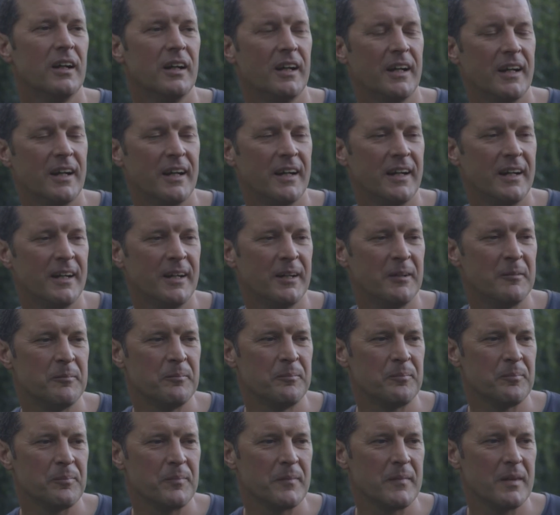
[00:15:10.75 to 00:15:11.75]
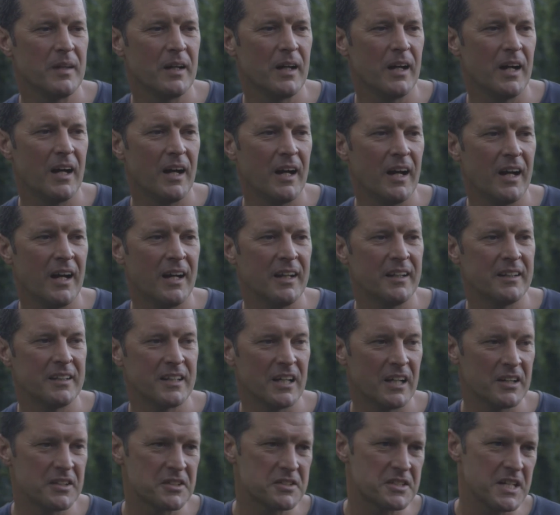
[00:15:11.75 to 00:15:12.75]
And
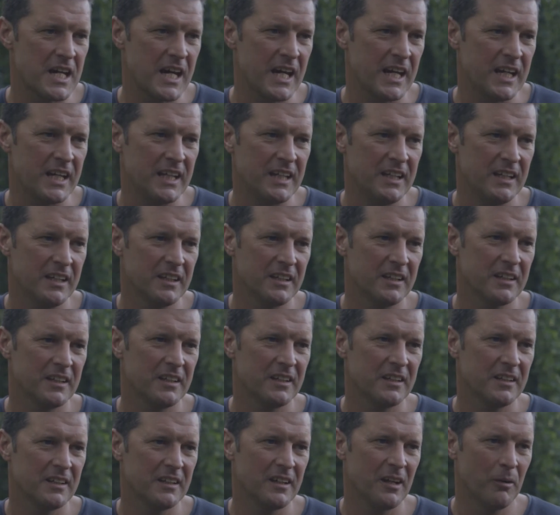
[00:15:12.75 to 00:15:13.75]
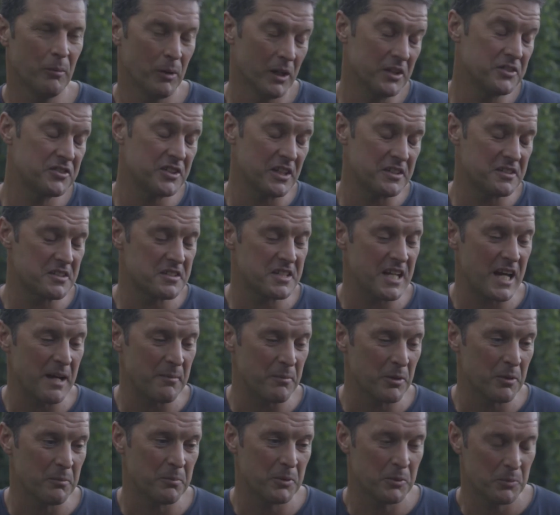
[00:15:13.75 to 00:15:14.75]
the other day, I'd said to
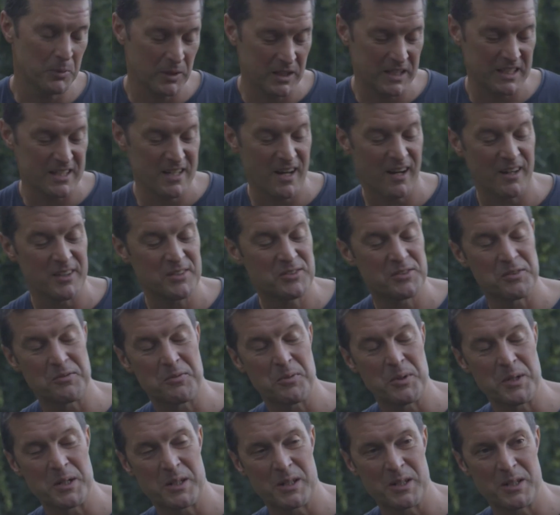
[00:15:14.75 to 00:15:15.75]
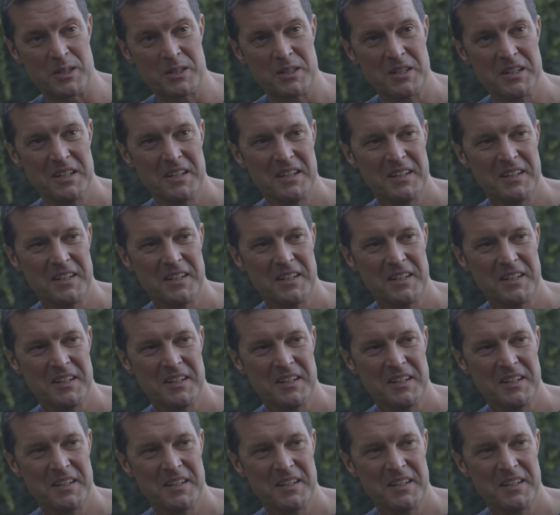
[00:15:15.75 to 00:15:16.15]
Deb, it would be really nice if we could